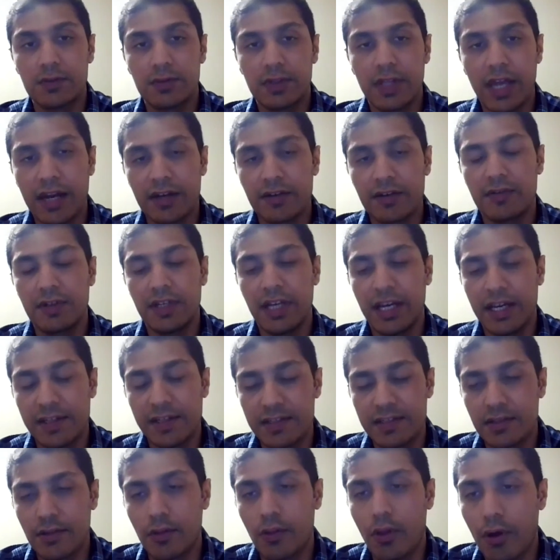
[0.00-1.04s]
So that
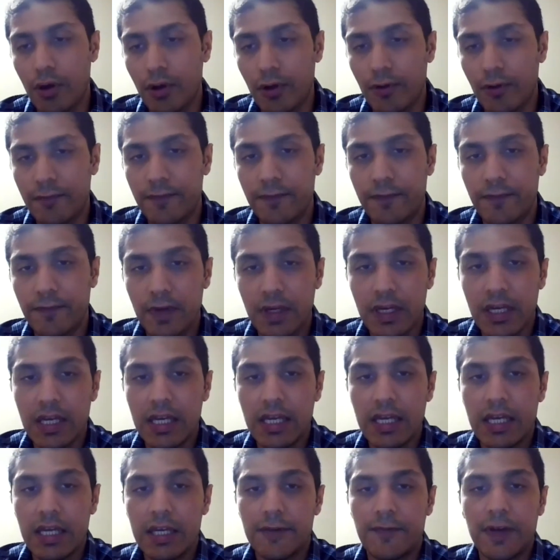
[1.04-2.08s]
creates a lot of
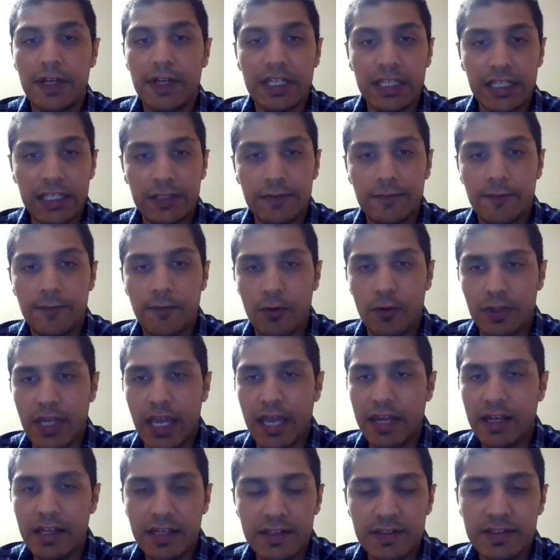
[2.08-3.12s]
fatigue for
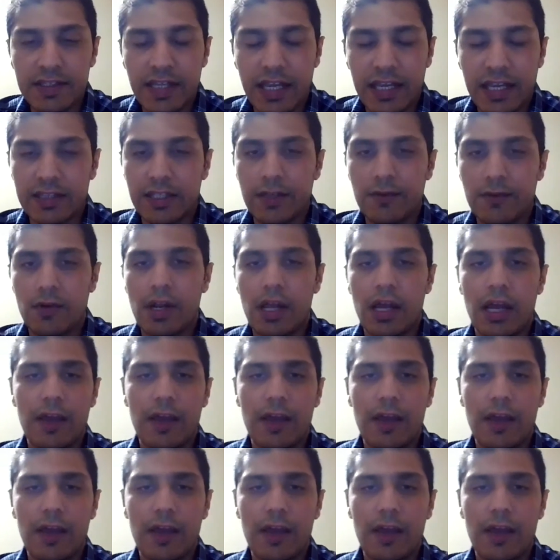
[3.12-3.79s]
the analyst, and they